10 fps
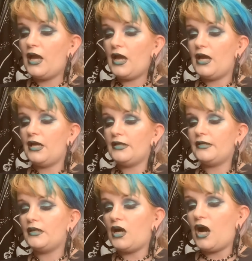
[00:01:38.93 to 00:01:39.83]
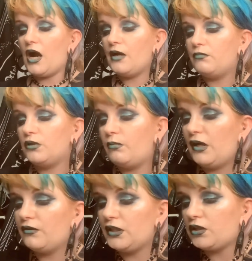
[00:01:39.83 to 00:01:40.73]
And I would
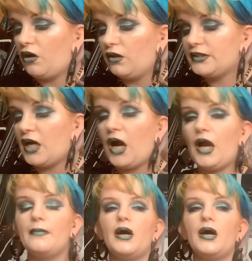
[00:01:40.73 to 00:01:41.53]
wear this all the time.